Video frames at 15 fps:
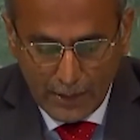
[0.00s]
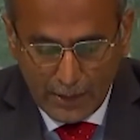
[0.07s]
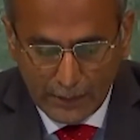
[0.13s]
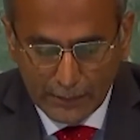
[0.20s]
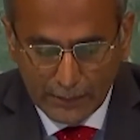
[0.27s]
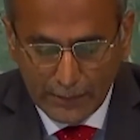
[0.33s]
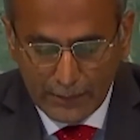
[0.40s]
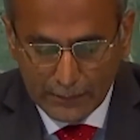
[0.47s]
In
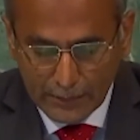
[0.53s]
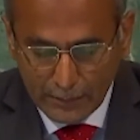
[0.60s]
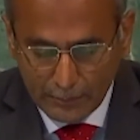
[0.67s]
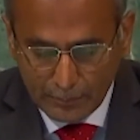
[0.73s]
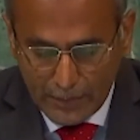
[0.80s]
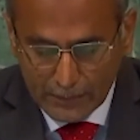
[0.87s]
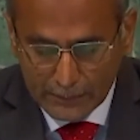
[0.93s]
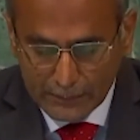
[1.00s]
the recent
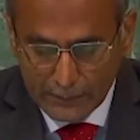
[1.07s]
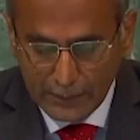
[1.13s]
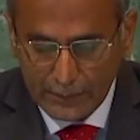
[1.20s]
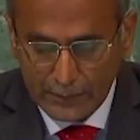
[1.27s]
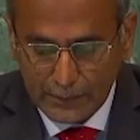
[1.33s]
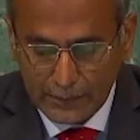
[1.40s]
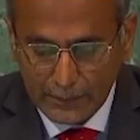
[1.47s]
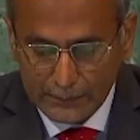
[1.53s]
past,
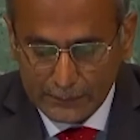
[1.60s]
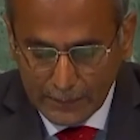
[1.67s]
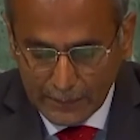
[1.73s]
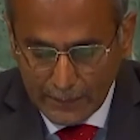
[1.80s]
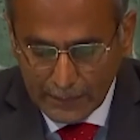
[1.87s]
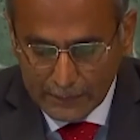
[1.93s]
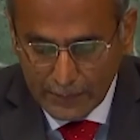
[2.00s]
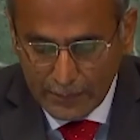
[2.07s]
terrorist attacks